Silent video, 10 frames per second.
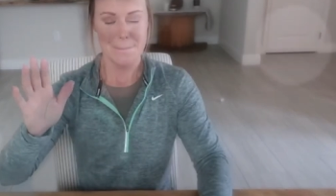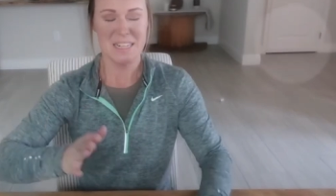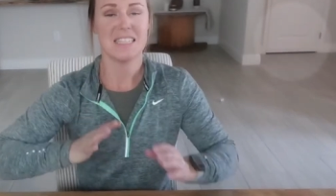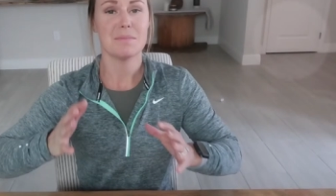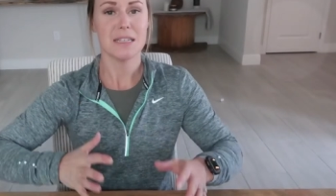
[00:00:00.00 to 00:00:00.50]

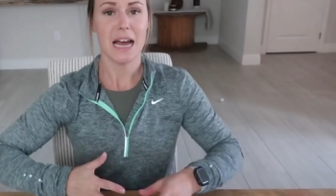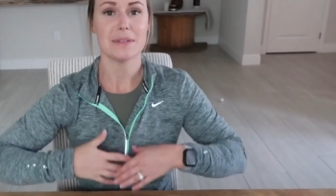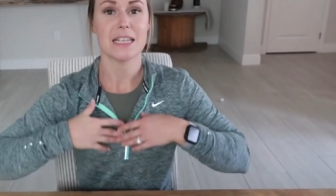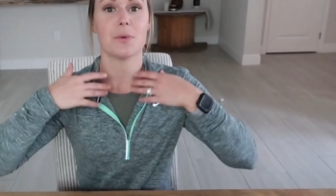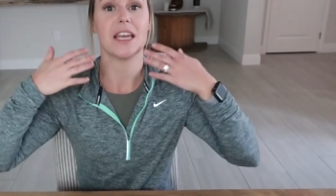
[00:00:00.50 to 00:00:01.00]
But
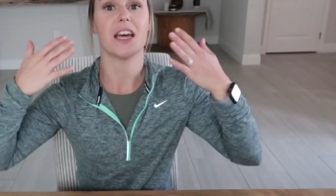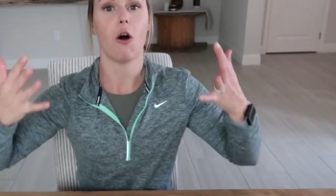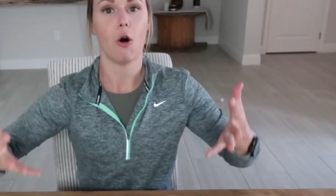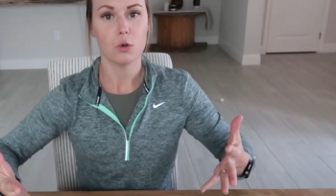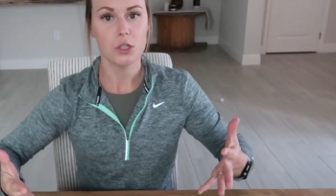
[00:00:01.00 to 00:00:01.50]
sometimes as we
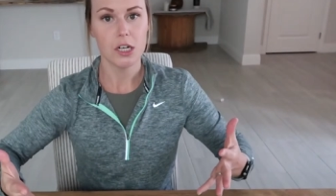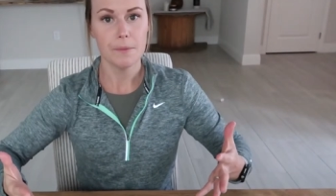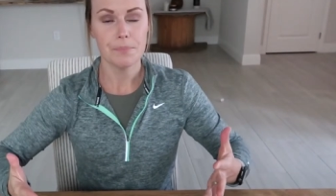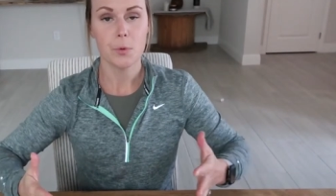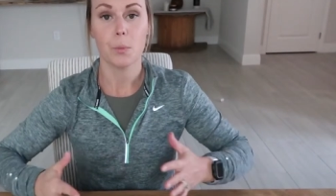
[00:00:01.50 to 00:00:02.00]
get older,